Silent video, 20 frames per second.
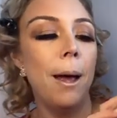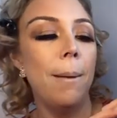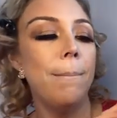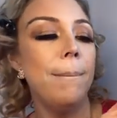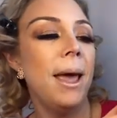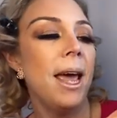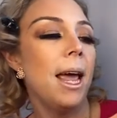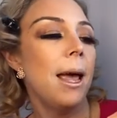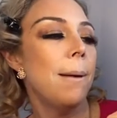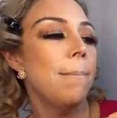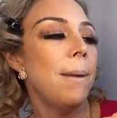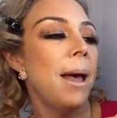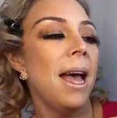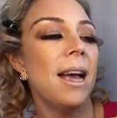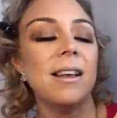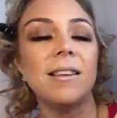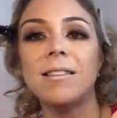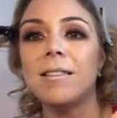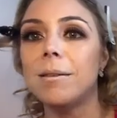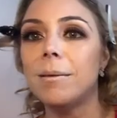I like to give
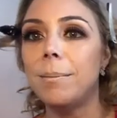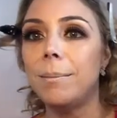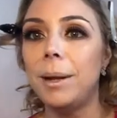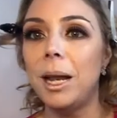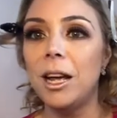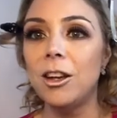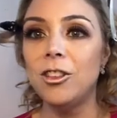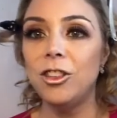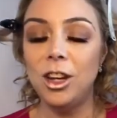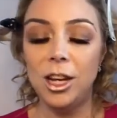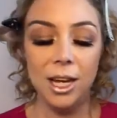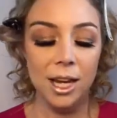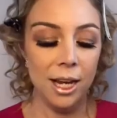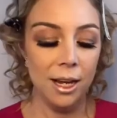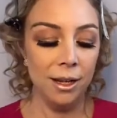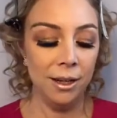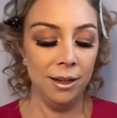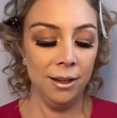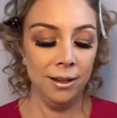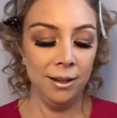myself a real
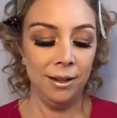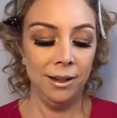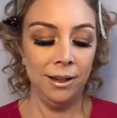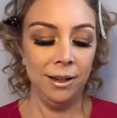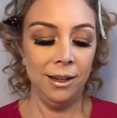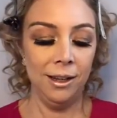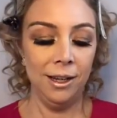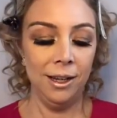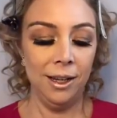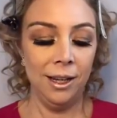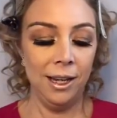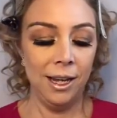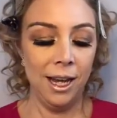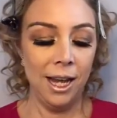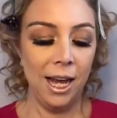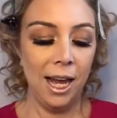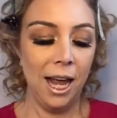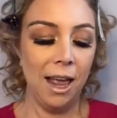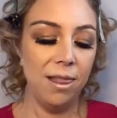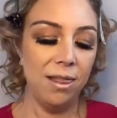pop of highlight
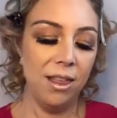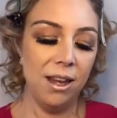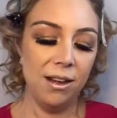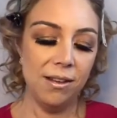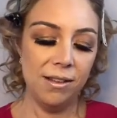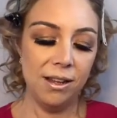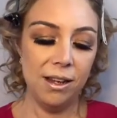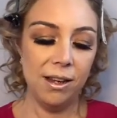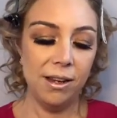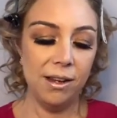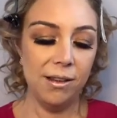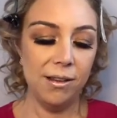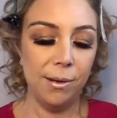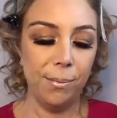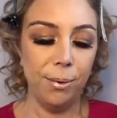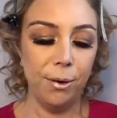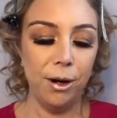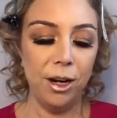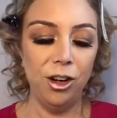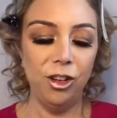in my inner
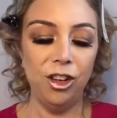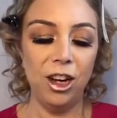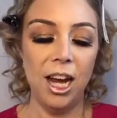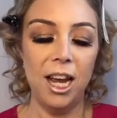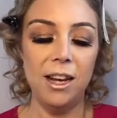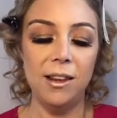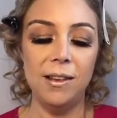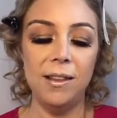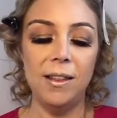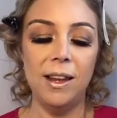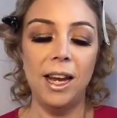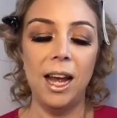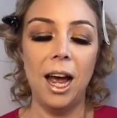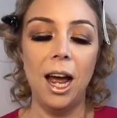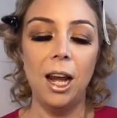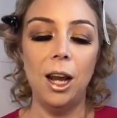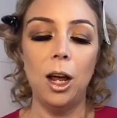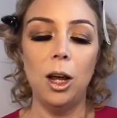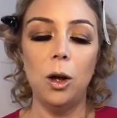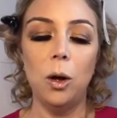corners because it really
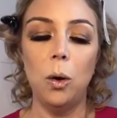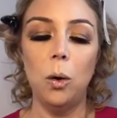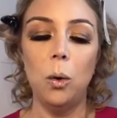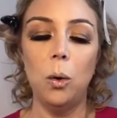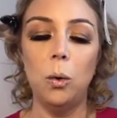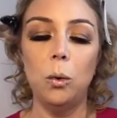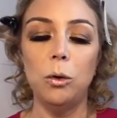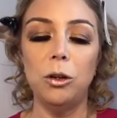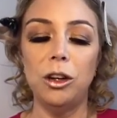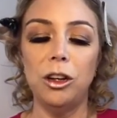opens up